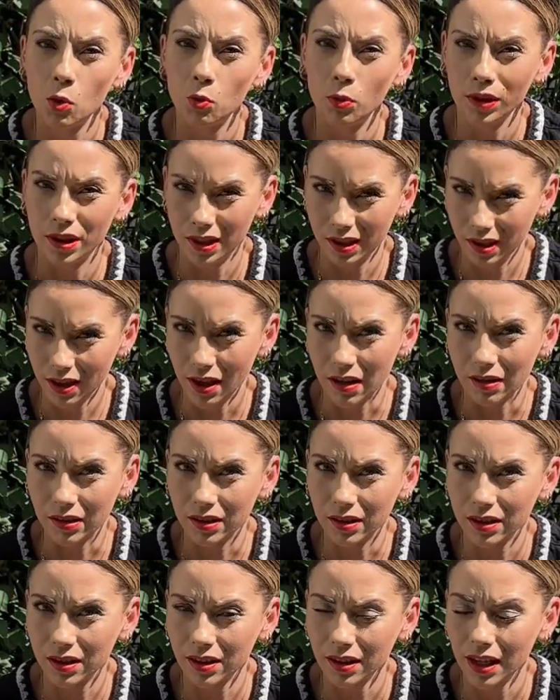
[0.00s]
with
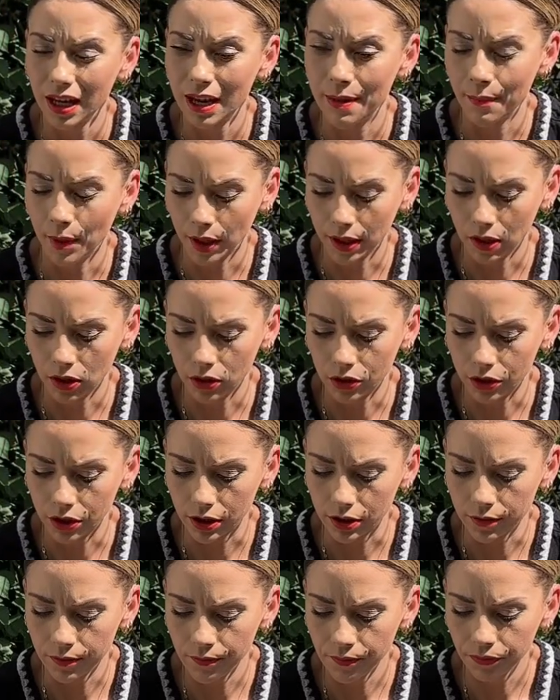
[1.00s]
slugs in my
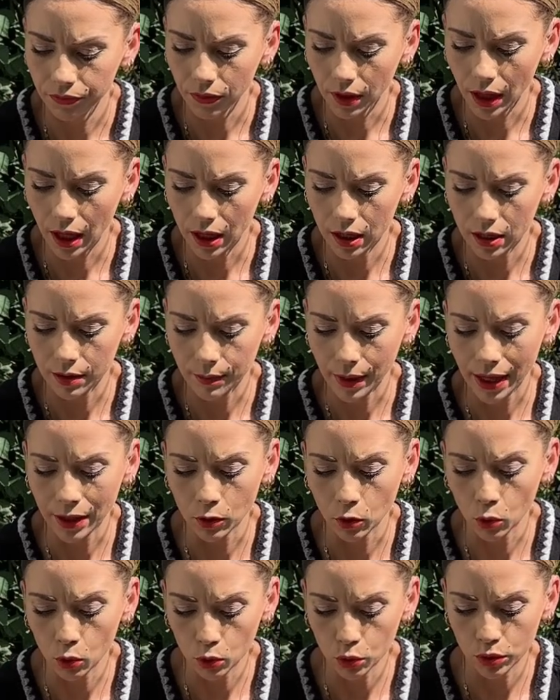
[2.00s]
garden. And
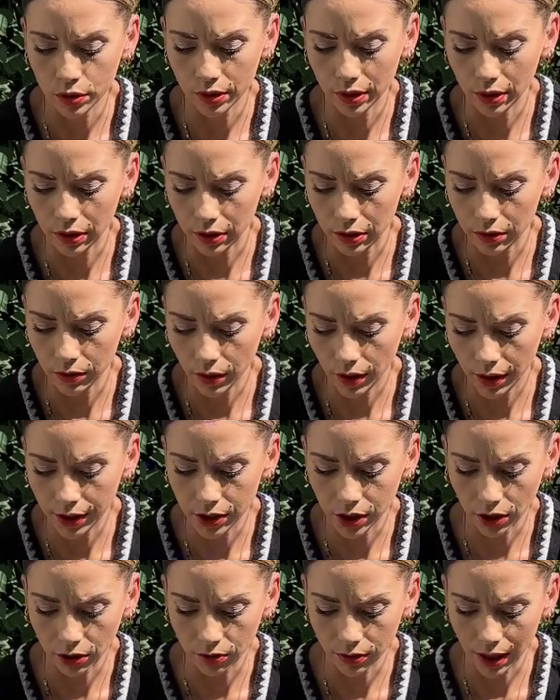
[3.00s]
also, I
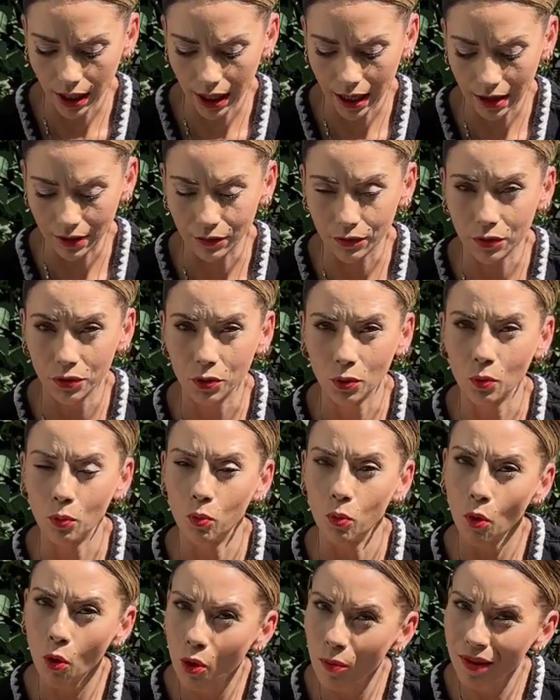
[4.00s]
don't have the
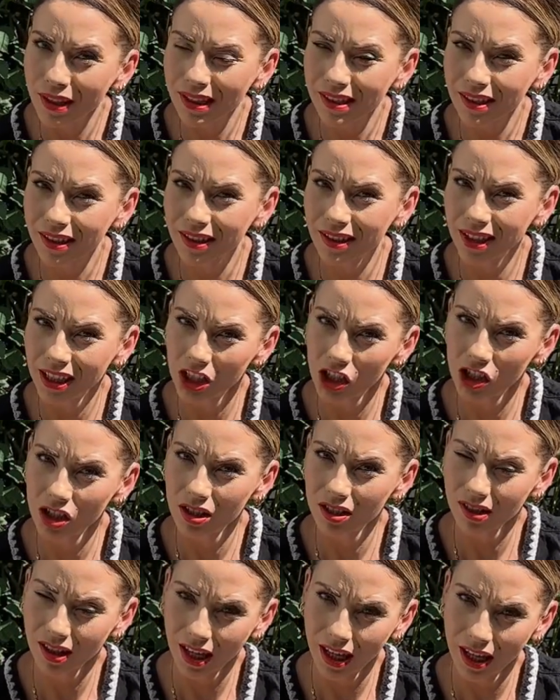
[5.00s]
warmest
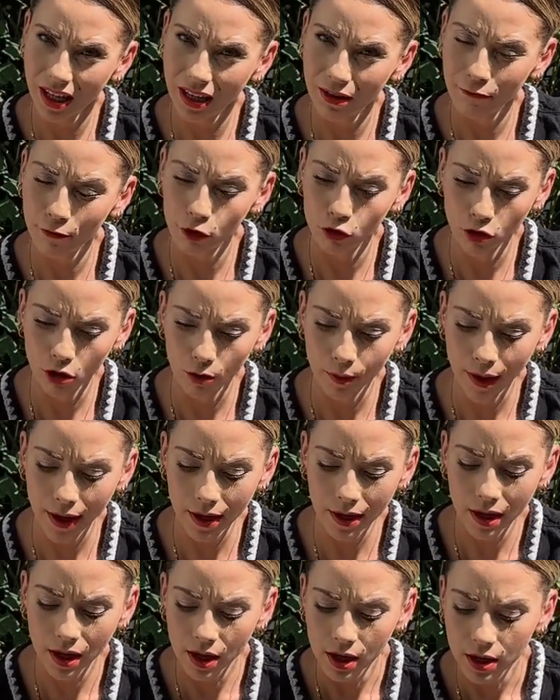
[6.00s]
conditions here for
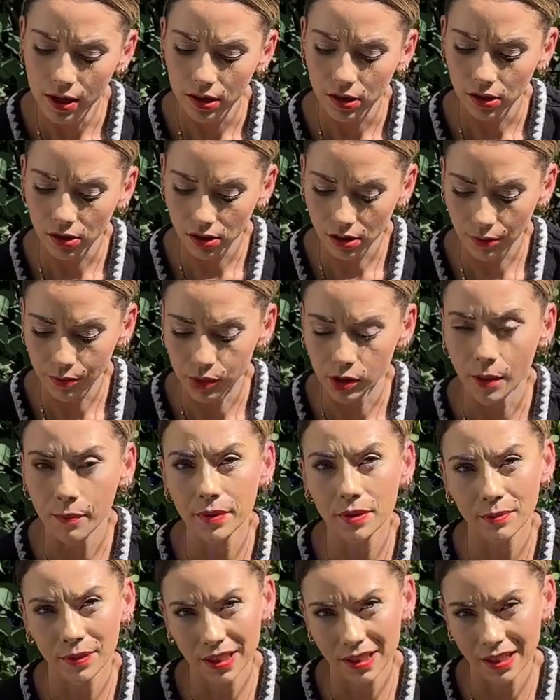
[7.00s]
growing. So
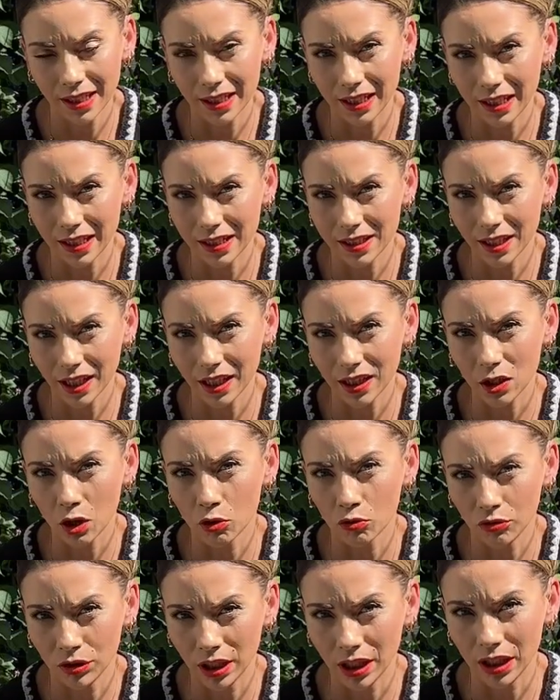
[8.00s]
sometimes my seedlings take a
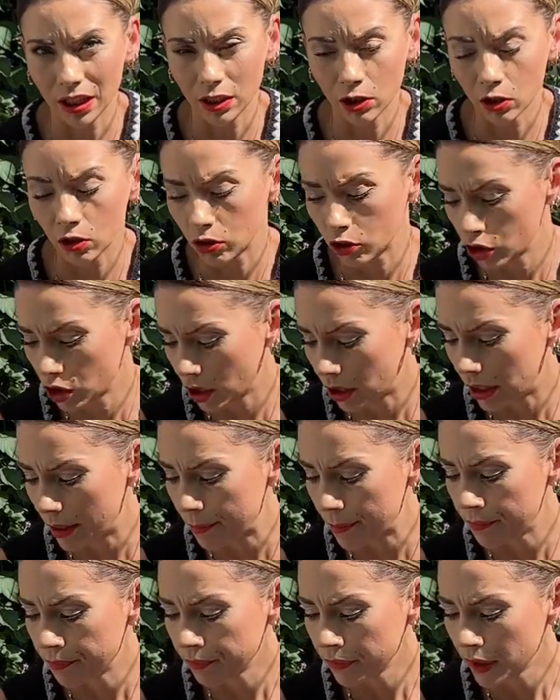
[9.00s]
really long time.